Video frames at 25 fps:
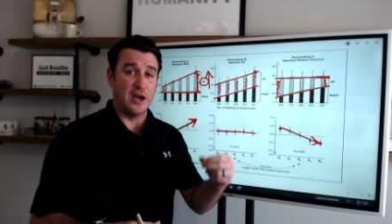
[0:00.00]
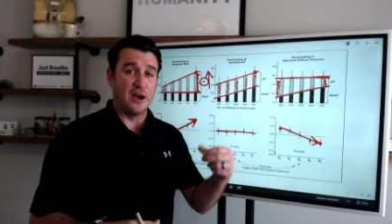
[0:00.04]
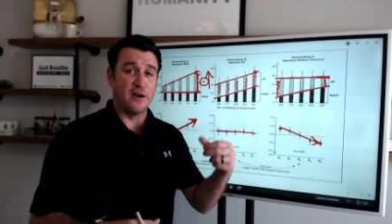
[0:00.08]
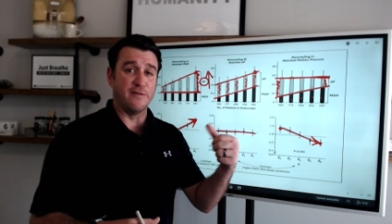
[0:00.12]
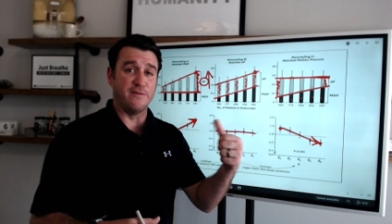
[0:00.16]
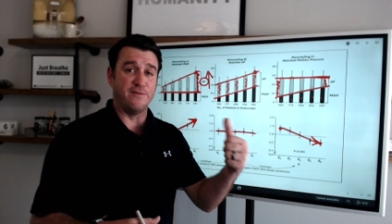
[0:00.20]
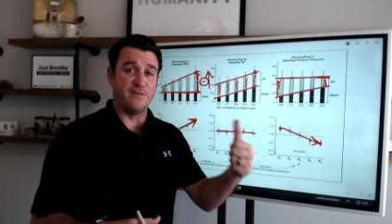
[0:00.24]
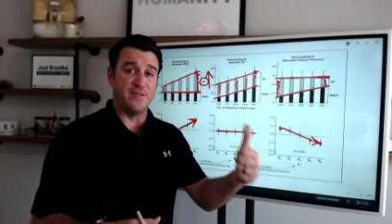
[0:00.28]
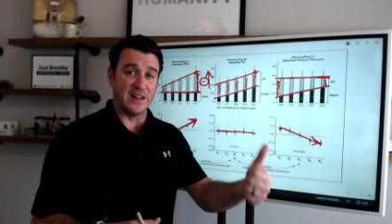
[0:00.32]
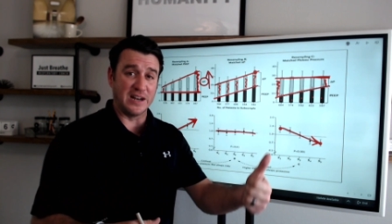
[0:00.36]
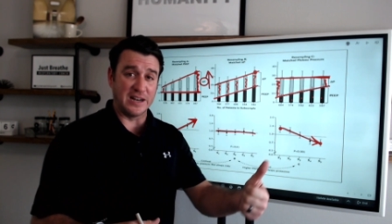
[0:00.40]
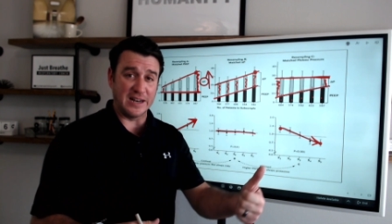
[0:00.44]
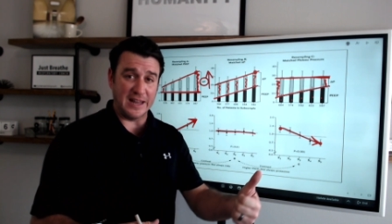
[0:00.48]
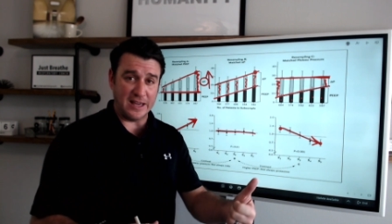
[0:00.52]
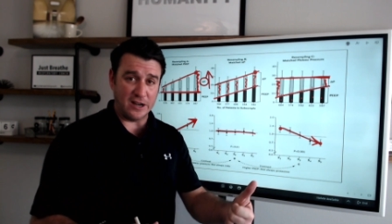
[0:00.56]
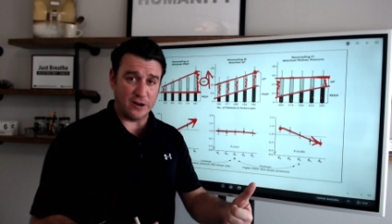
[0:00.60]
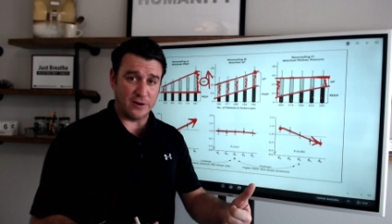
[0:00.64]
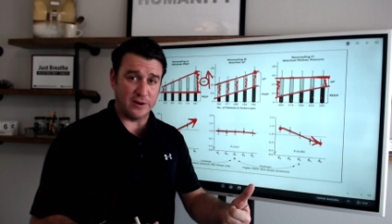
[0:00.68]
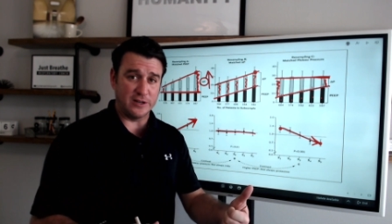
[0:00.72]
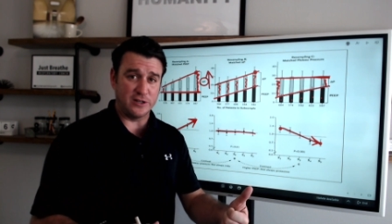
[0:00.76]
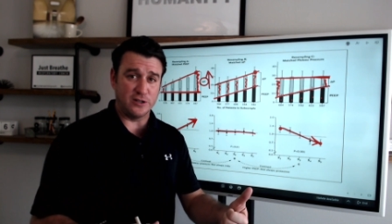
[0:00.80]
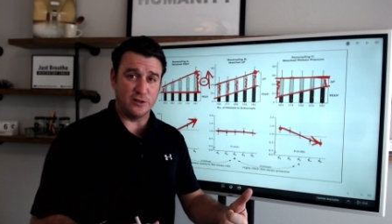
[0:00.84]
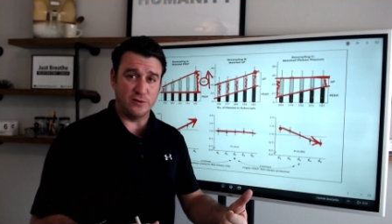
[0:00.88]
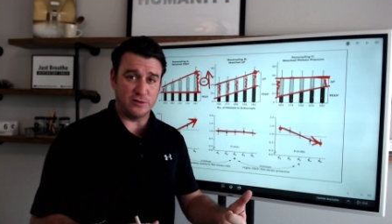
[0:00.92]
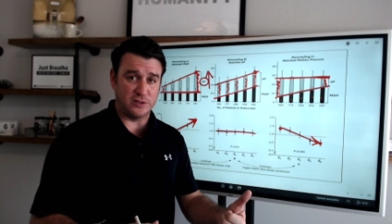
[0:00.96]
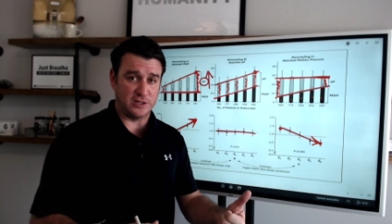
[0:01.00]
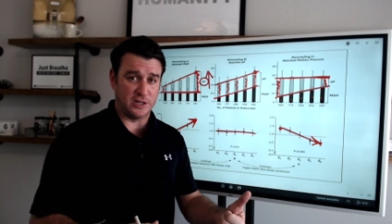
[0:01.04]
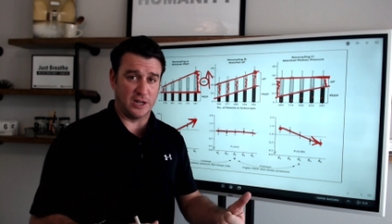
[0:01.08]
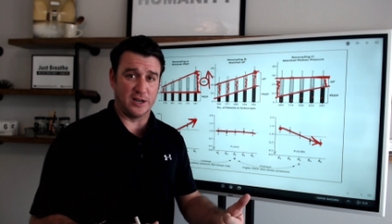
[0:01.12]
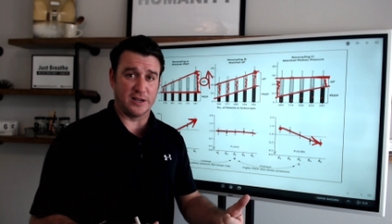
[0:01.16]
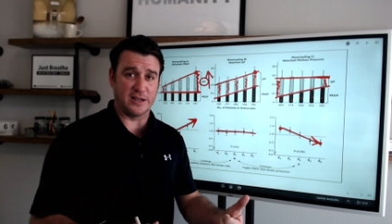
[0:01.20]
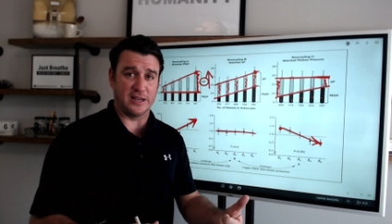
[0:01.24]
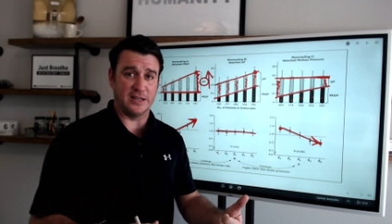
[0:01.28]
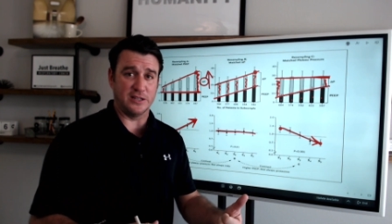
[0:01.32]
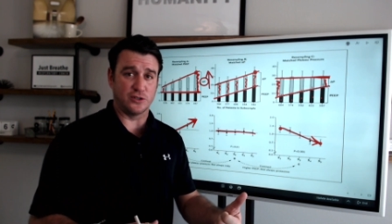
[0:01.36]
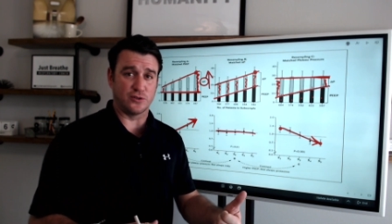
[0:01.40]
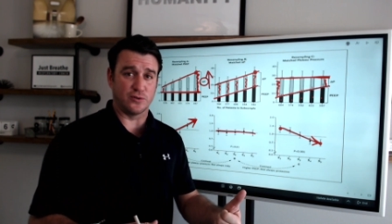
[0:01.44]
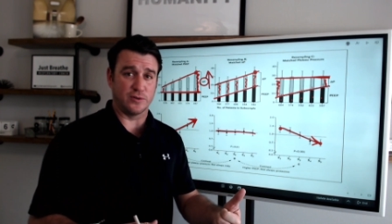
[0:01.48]
ventilator induced
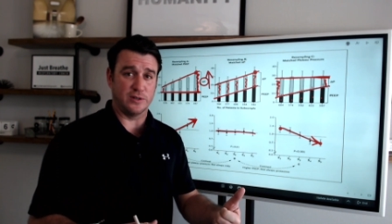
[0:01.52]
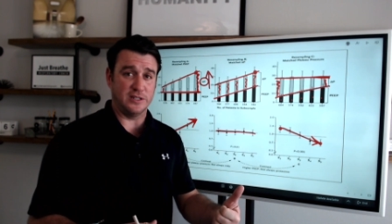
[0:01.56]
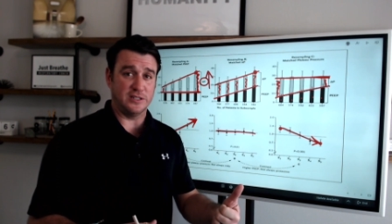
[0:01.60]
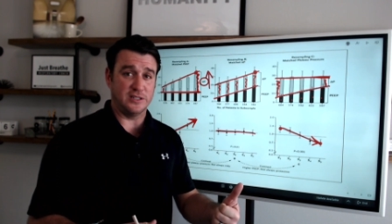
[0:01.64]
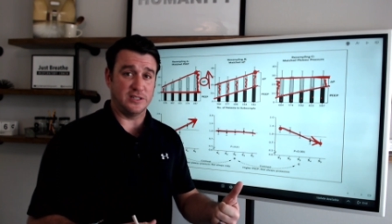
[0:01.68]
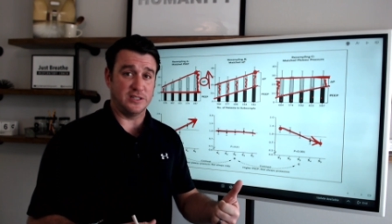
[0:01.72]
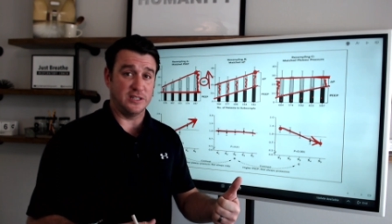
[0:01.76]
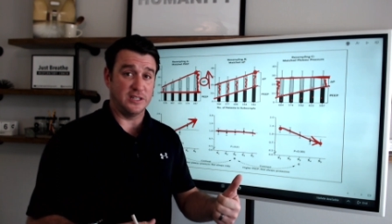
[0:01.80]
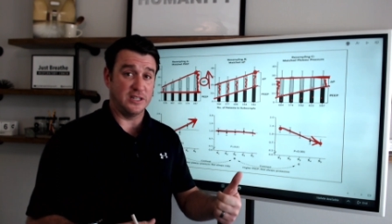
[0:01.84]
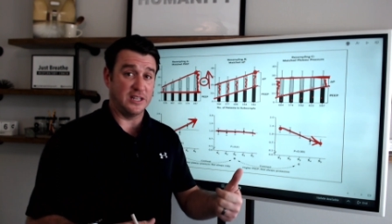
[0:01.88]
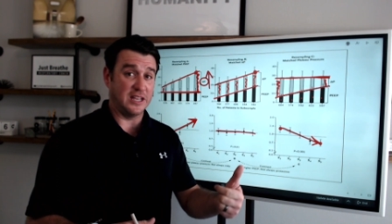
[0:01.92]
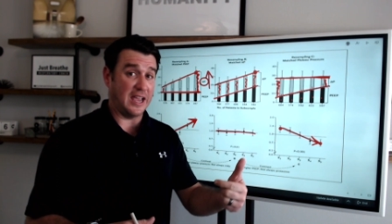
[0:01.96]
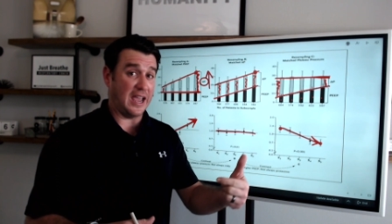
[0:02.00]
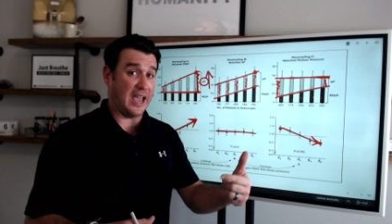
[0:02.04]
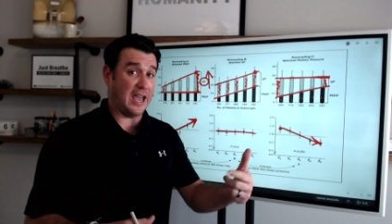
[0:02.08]
lung injuries